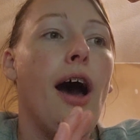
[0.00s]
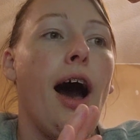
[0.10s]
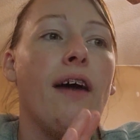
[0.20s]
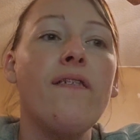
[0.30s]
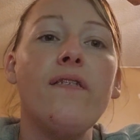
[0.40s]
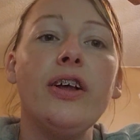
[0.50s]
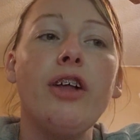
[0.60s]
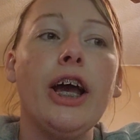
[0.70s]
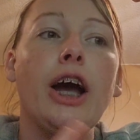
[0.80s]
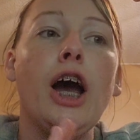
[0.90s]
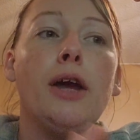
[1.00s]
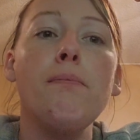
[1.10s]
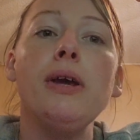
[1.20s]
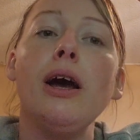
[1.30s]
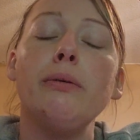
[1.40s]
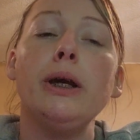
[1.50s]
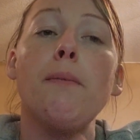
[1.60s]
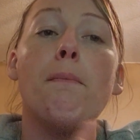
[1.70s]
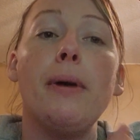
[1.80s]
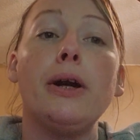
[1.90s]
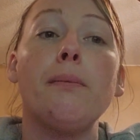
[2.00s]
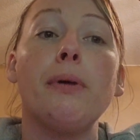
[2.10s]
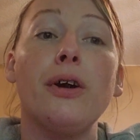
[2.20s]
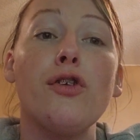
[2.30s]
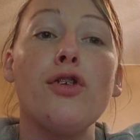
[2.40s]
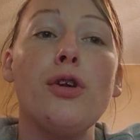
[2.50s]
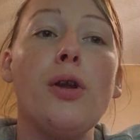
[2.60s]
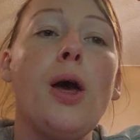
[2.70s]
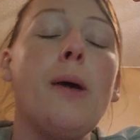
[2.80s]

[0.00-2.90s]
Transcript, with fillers: I feel like I am becoming a better person